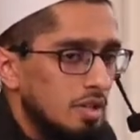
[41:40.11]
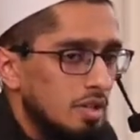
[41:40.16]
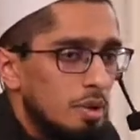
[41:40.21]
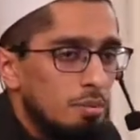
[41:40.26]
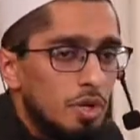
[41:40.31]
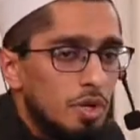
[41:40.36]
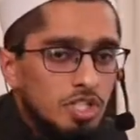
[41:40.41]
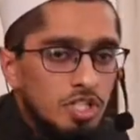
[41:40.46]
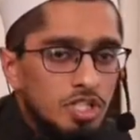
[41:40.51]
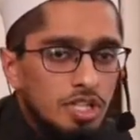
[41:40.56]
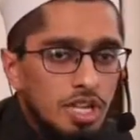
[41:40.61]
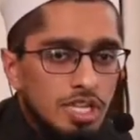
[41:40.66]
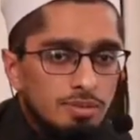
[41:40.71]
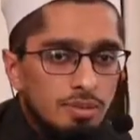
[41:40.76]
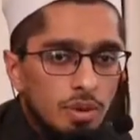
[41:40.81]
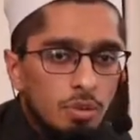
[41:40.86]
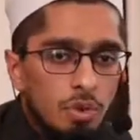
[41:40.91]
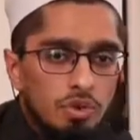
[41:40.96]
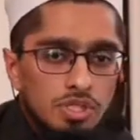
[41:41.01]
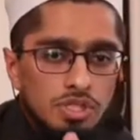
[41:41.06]
Merchandise. But
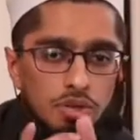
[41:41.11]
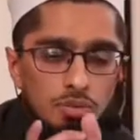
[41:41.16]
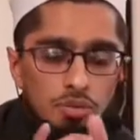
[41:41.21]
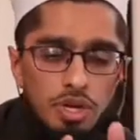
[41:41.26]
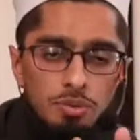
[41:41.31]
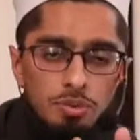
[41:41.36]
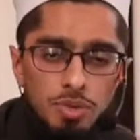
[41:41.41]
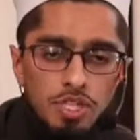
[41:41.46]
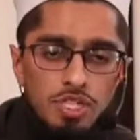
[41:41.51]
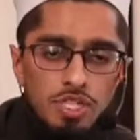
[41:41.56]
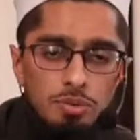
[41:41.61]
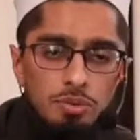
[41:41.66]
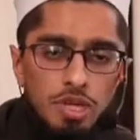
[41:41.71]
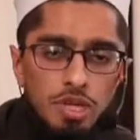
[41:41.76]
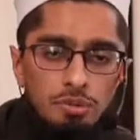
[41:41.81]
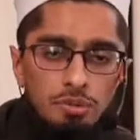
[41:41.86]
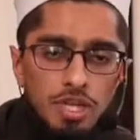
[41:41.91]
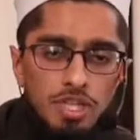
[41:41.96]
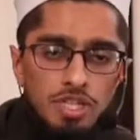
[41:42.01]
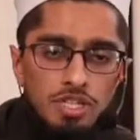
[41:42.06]
what was the one principle I
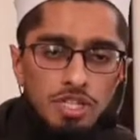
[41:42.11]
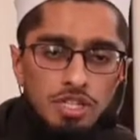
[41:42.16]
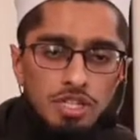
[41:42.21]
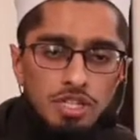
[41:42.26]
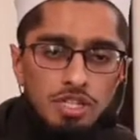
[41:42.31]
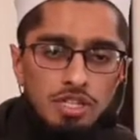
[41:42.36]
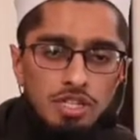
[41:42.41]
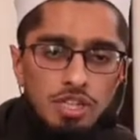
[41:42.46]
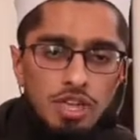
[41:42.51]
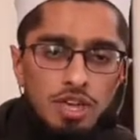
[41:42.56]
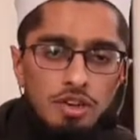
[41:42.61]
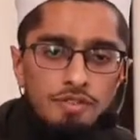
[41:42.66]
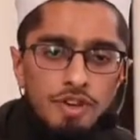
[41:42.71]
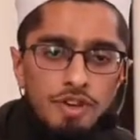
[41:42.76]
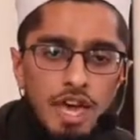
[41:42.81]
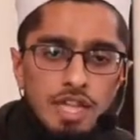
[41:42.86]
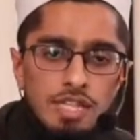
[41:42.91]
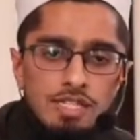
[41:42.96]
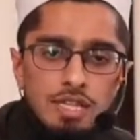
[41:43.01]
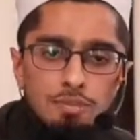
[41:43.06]
mentioned? If it
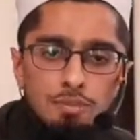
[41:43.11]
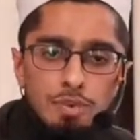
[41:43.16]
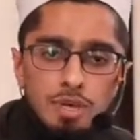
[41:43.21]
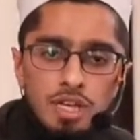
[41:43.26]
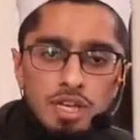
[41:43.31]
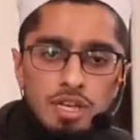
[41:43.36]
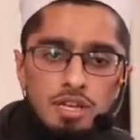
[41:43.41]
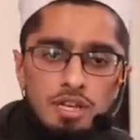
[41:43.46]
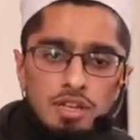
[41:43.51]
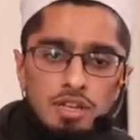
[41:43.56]
ends up in,